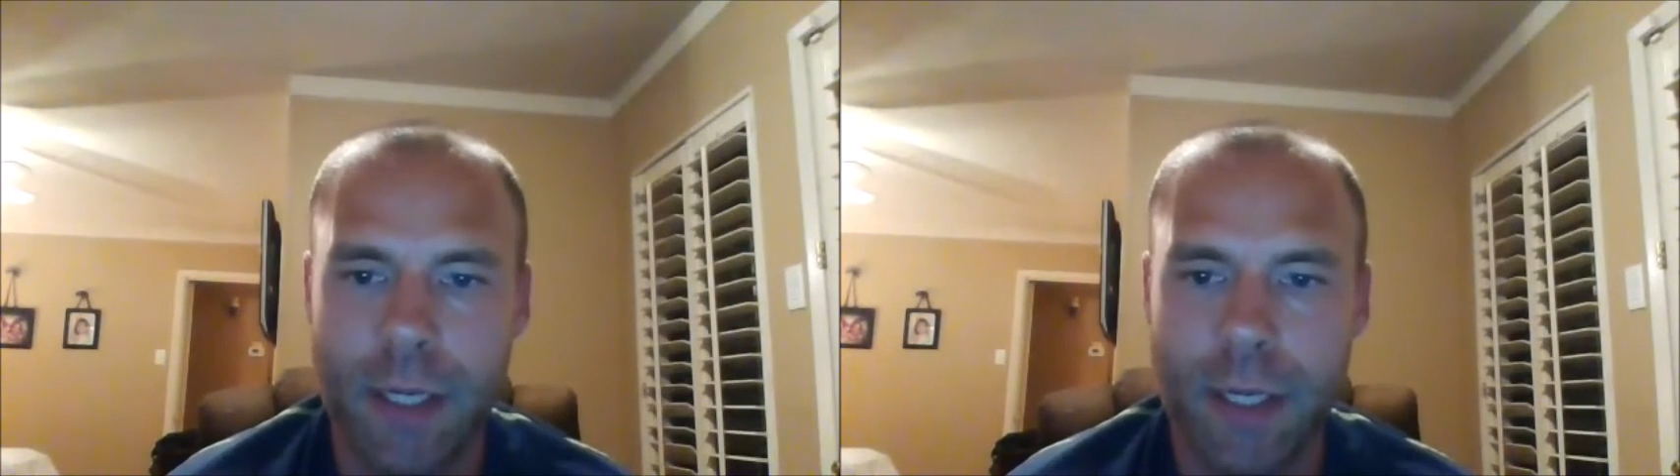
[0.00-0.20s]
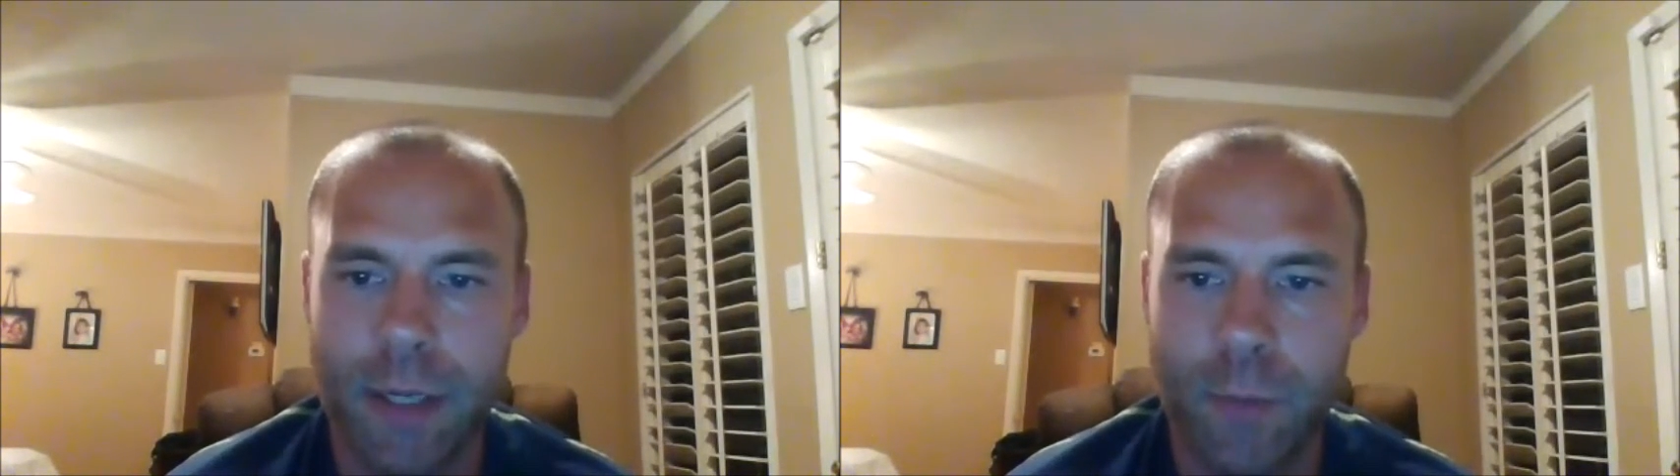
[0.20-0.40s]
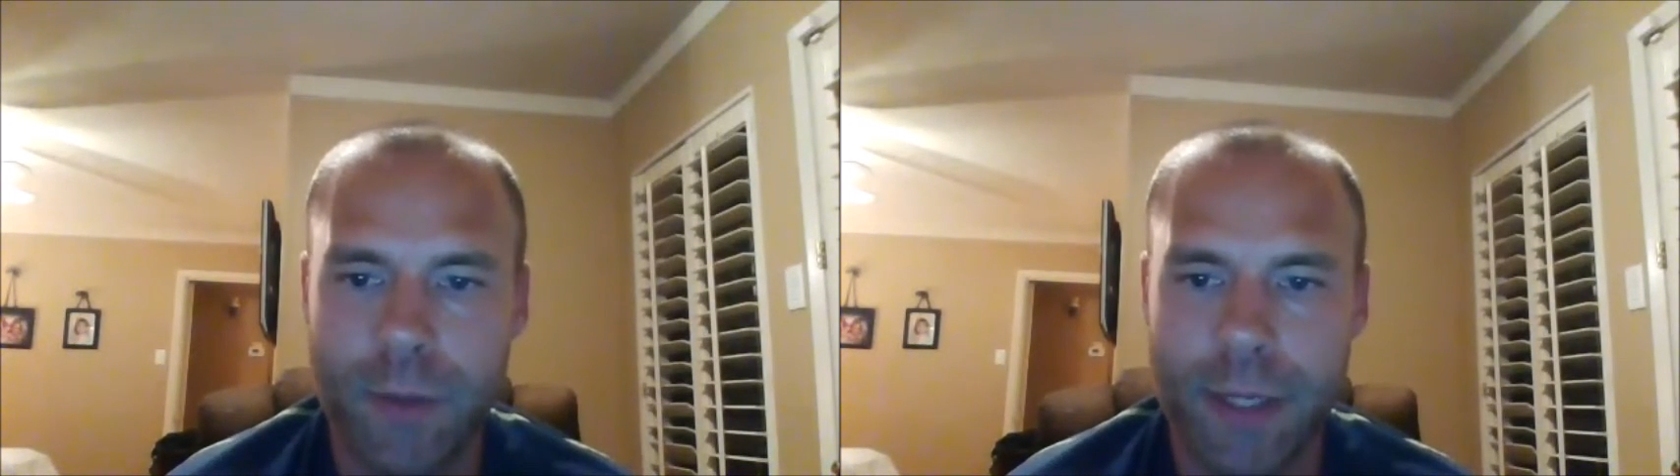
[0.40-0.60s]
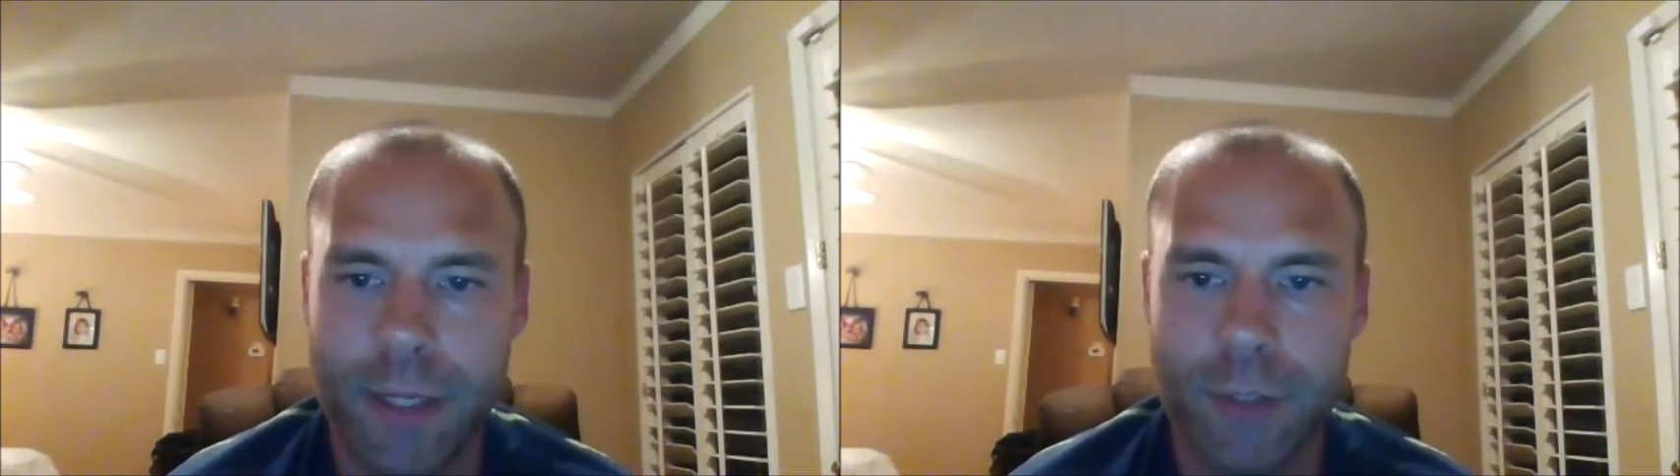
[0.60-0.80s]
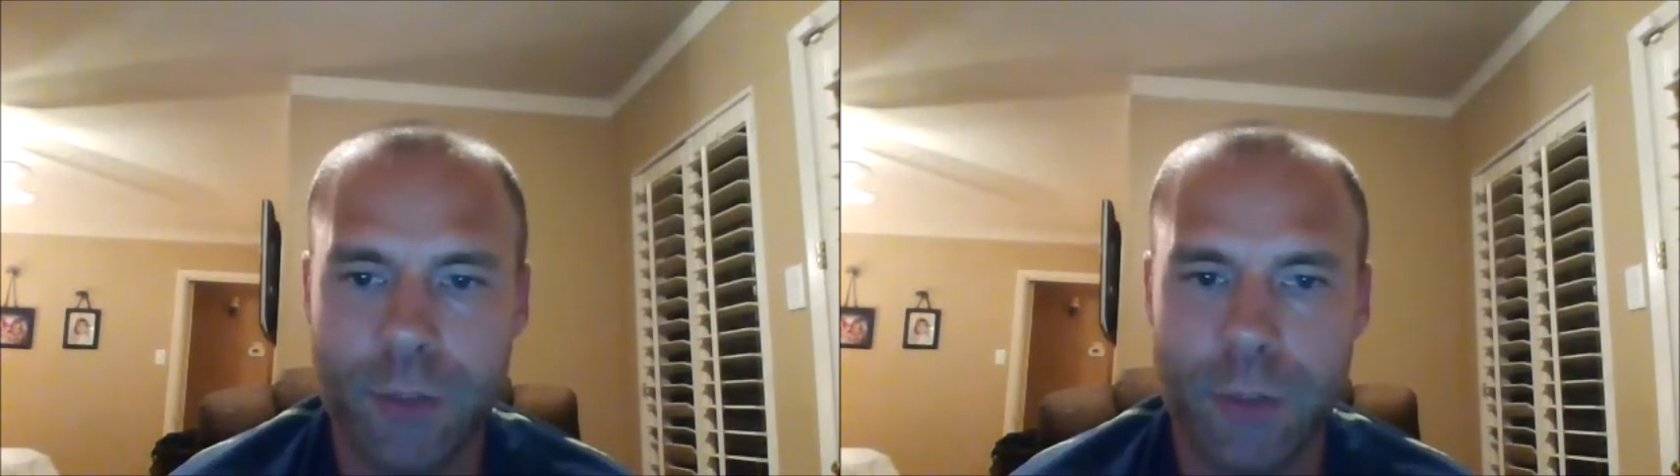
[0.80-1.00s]
with the
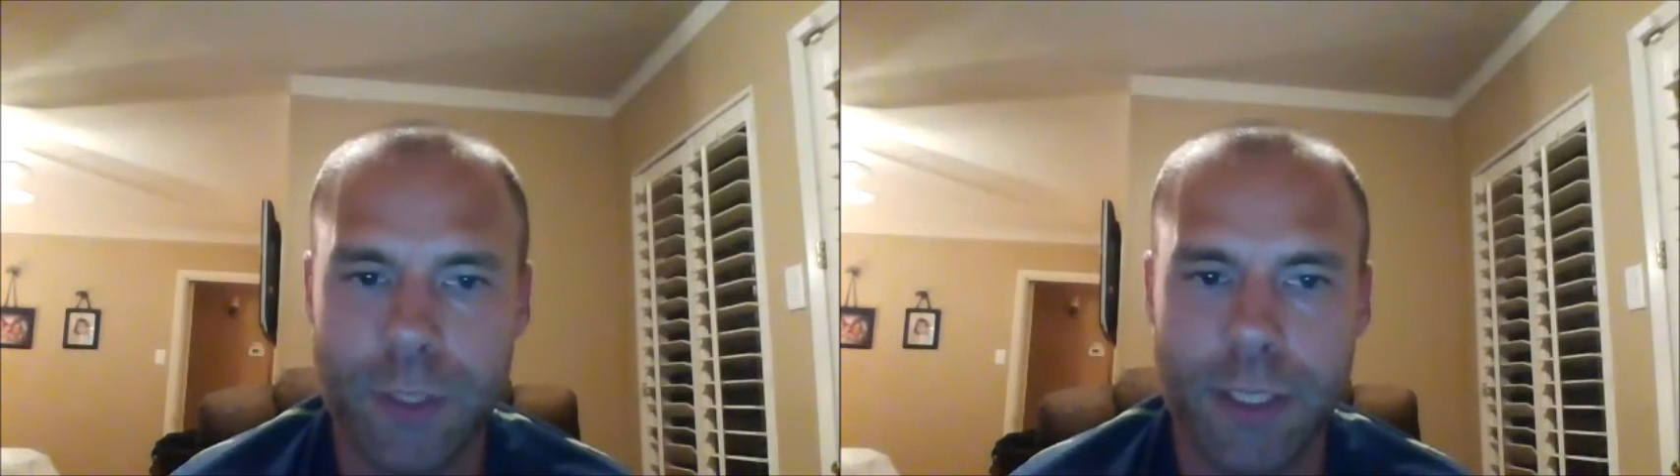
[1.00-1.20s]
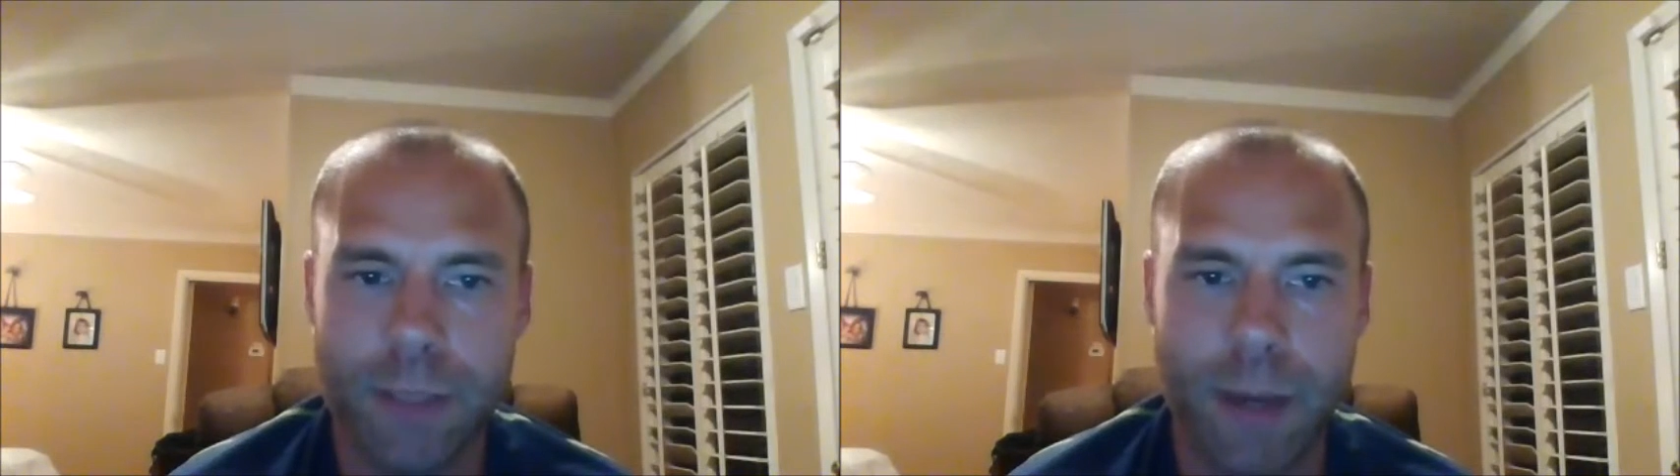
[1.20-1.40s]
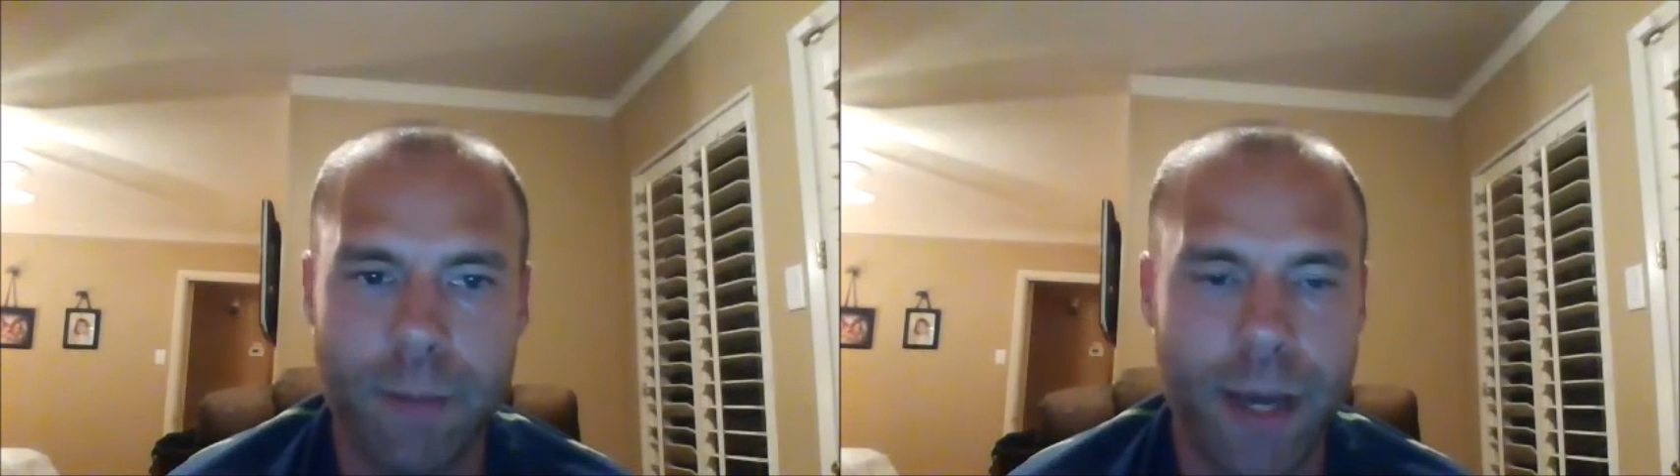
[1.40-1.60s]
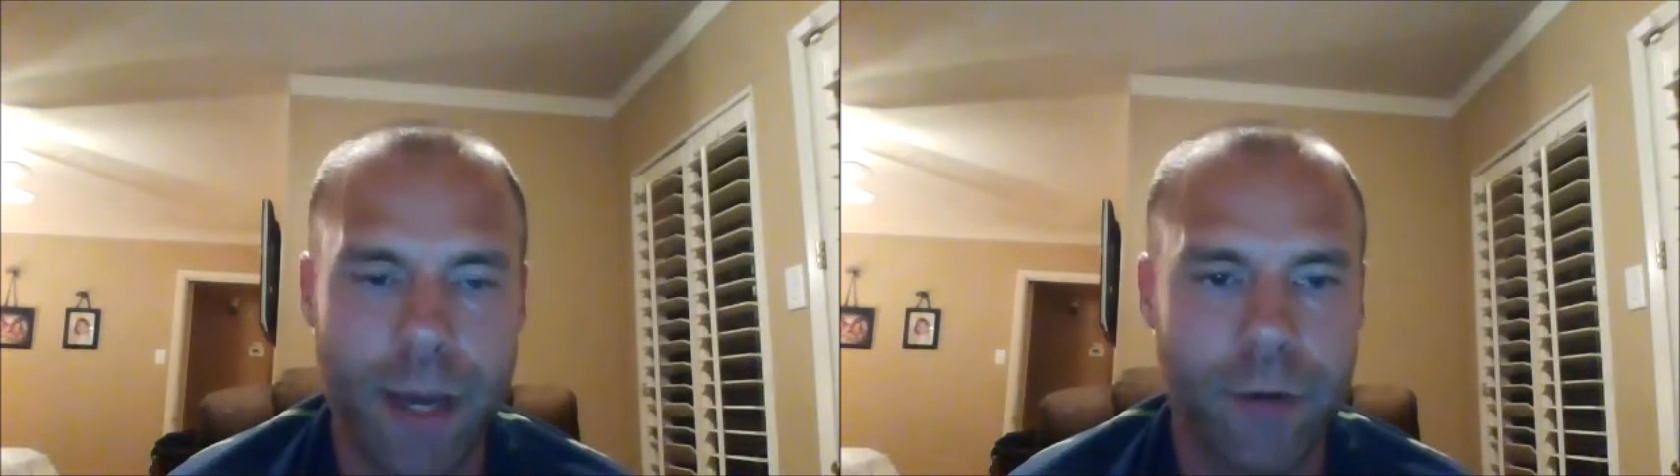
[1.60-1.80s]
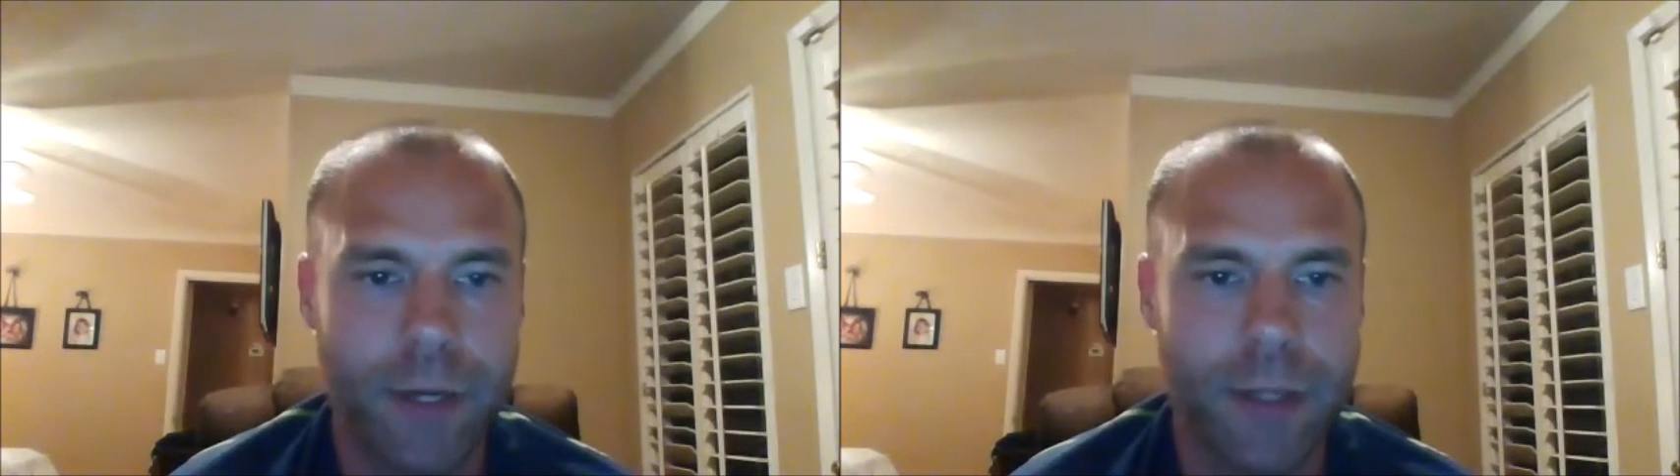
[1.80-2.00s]
industry and my
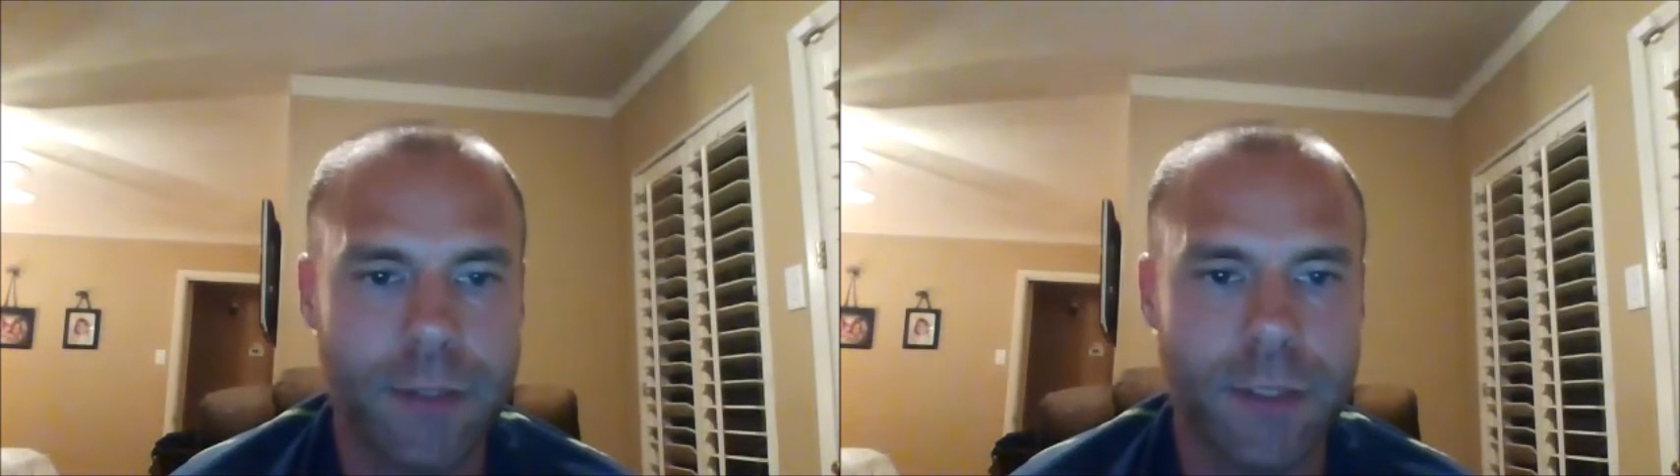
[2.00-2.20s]
background.